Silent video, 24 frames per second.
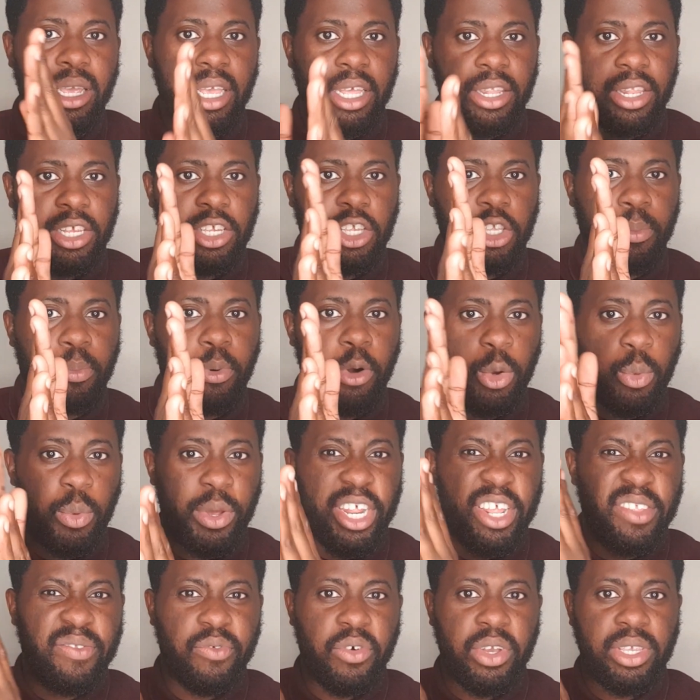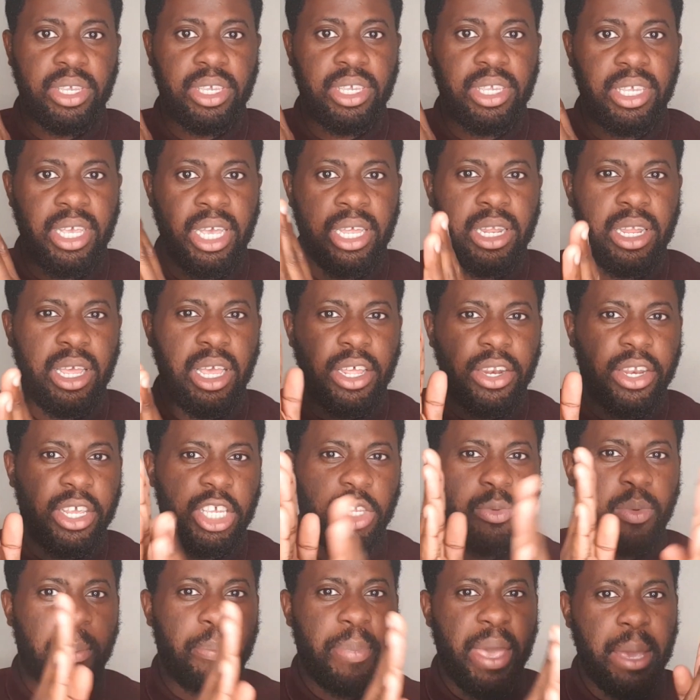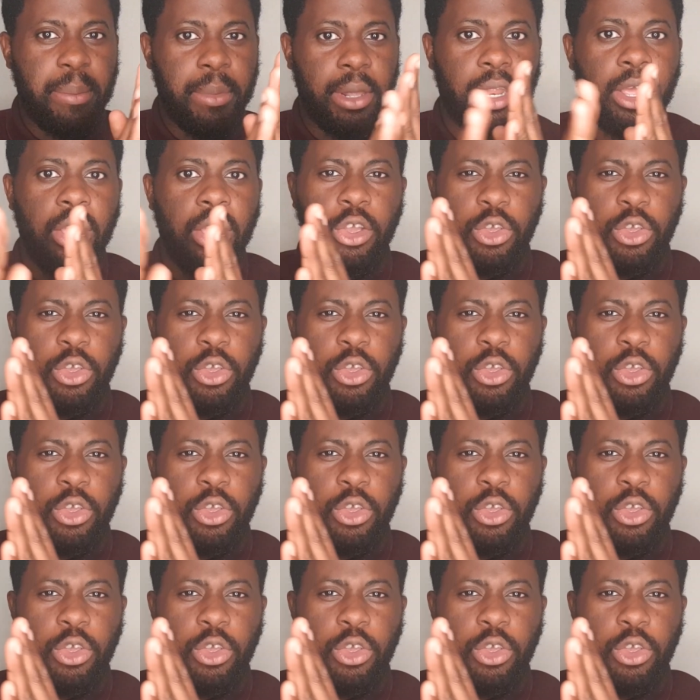This is the point when invoice is sent. This is when payment.